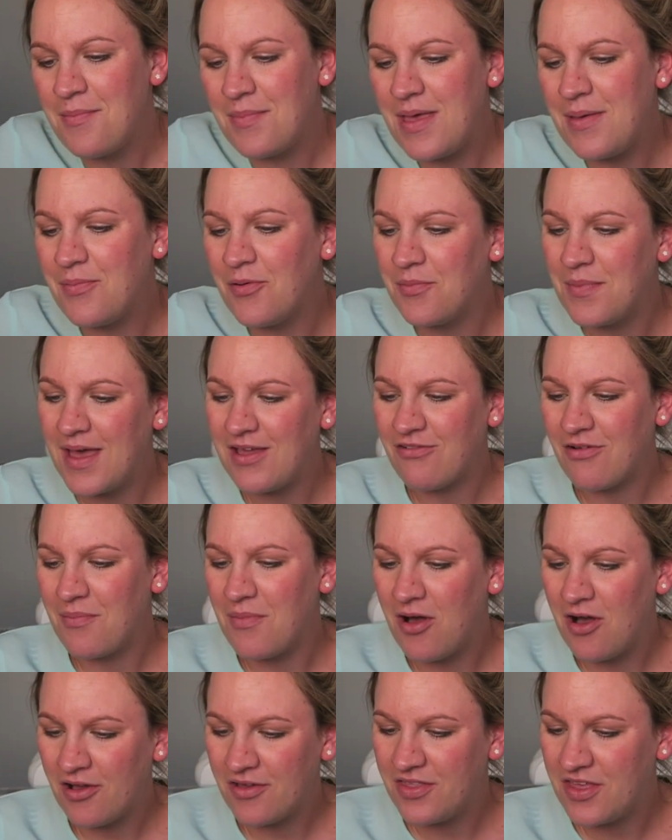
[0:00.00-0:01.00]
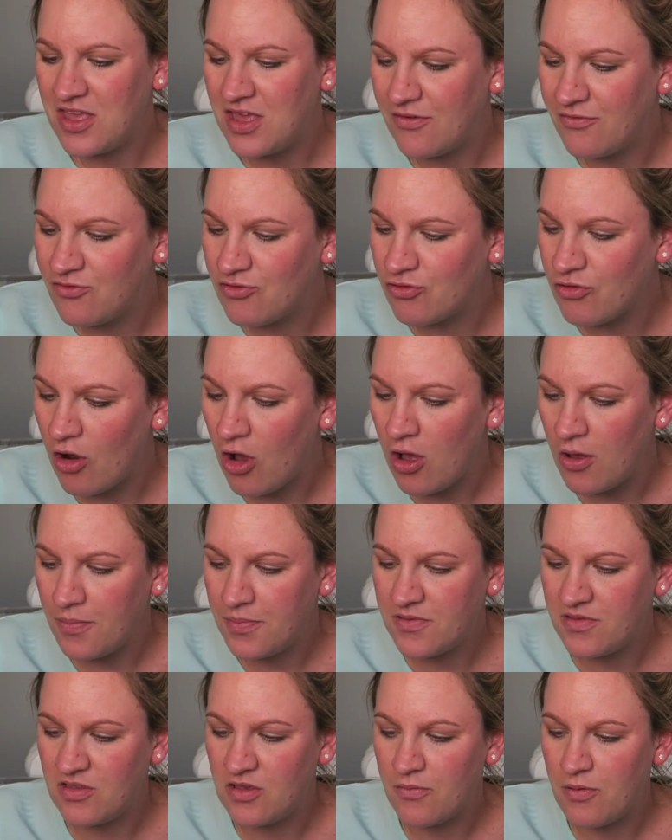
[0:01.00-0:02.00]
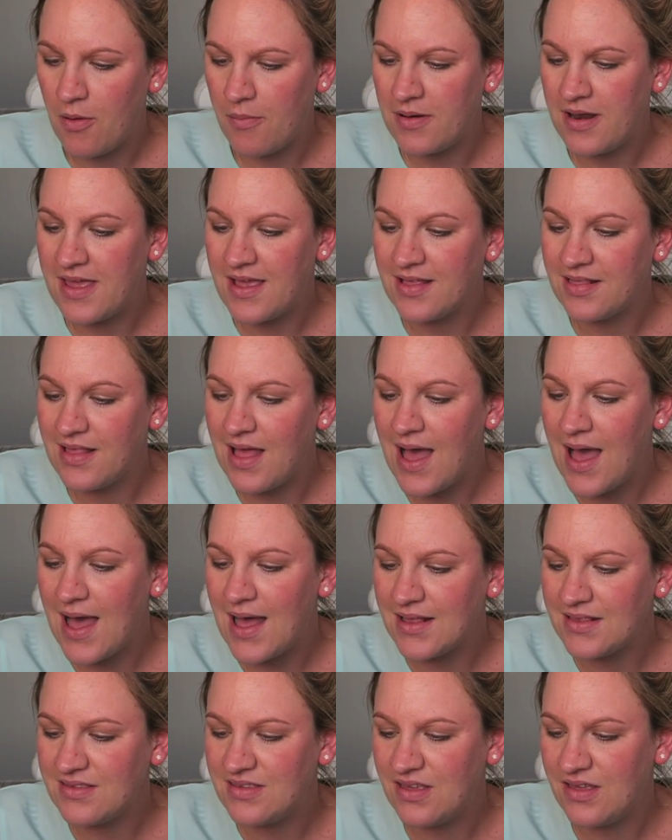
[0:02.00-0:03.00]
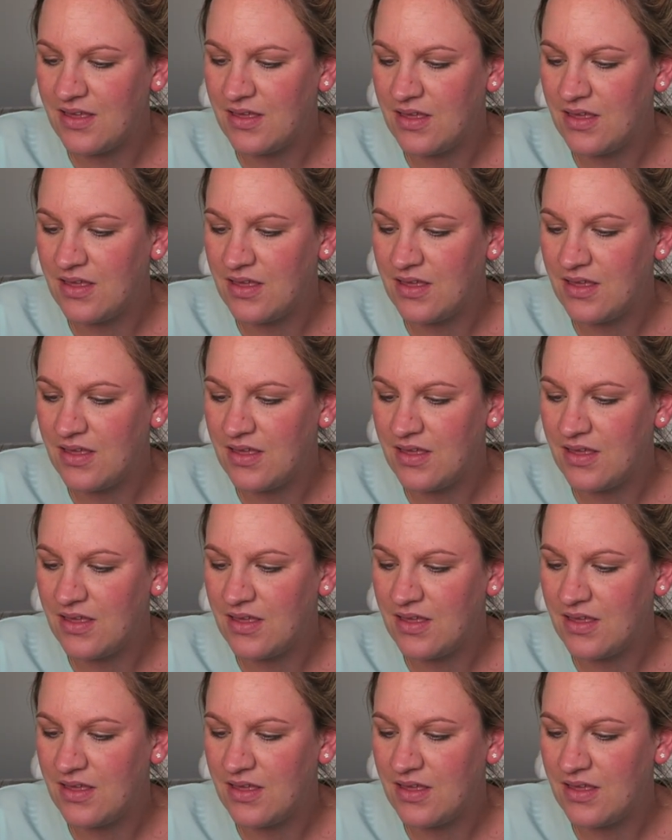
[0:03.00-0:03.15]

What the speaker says: People may remark that you've dropped, and you're probably glad,